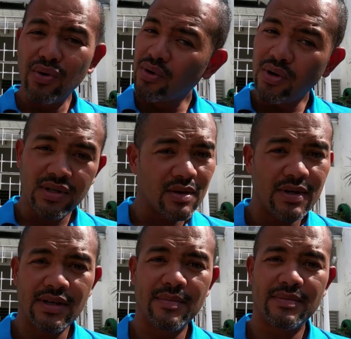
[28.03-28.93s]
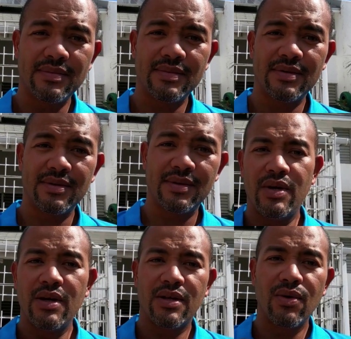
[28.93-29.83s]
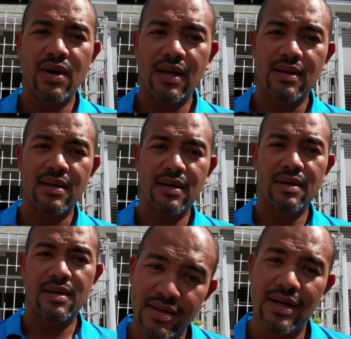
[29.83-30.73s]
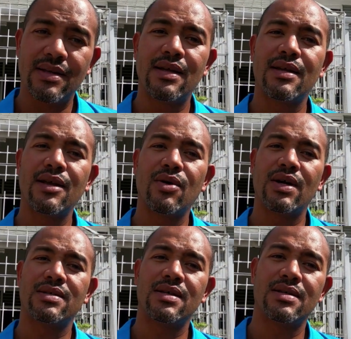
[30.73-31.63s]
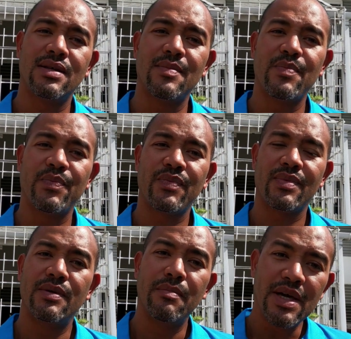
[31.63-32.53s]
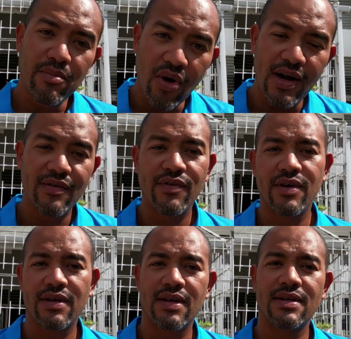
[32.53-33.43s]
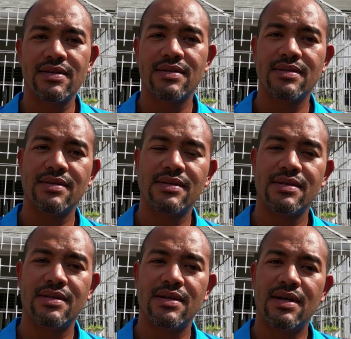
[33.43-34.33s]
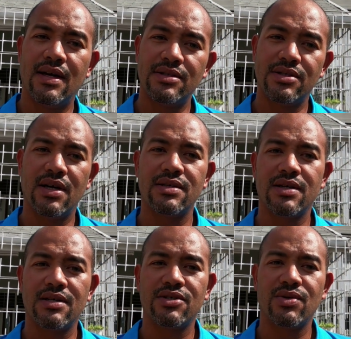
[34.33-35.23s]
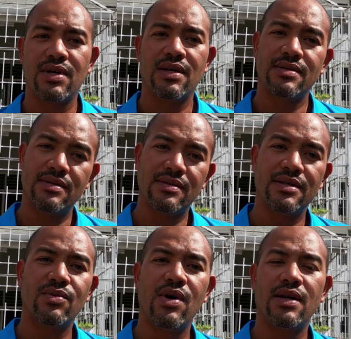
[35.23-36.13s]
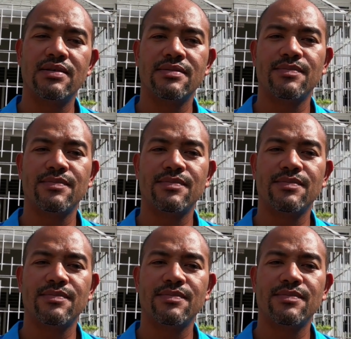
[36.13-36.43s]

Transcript: good customer them. We're here to look at a ten kilowatt system with a big boy inverter and charge controller in one.